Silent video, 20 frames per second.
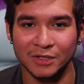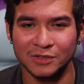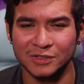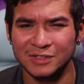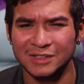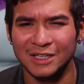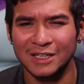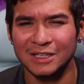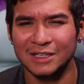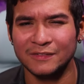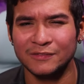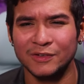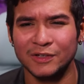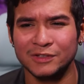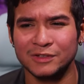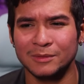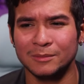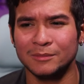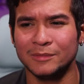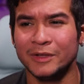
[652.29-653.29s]
Just gotta give y'all
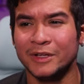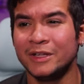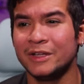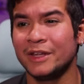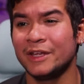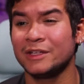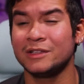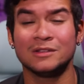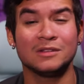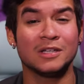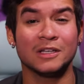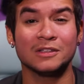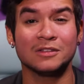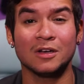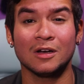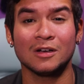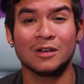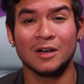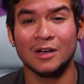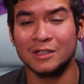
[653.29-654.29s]
some like
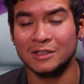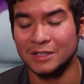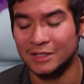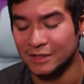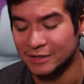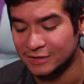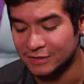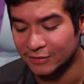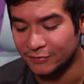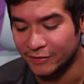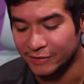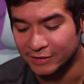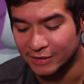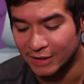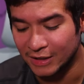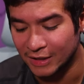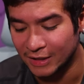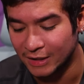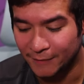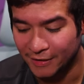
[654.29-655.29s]
TikTok content and stuff like that.